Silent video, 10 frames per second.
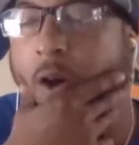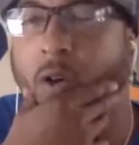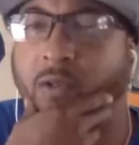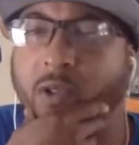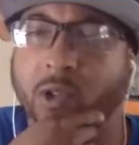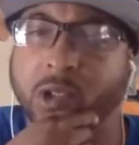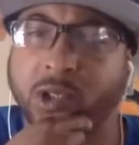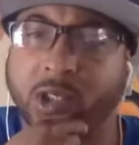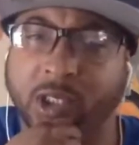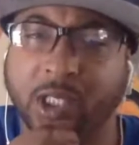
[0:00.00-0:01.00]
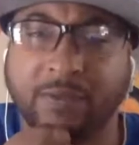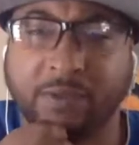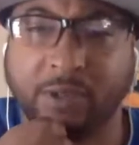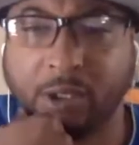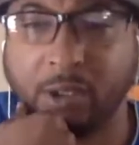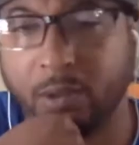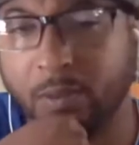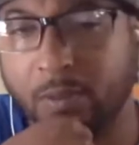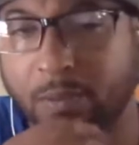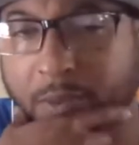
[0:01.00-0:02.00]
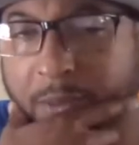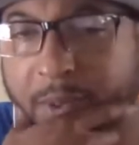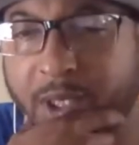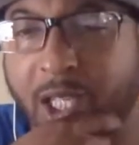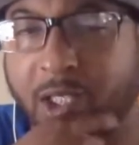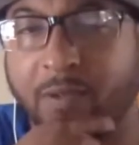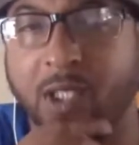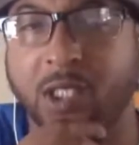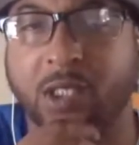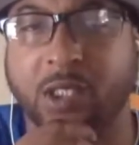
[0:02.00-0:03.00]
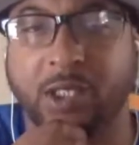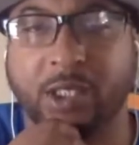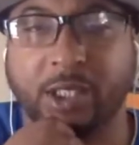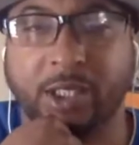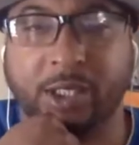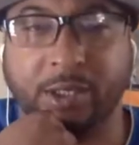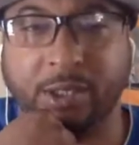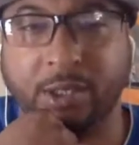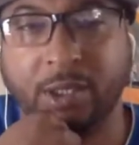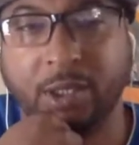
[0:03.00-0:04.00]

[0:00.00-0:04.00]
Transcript: Oh, of course, they're definitely gonna be in protective custody, and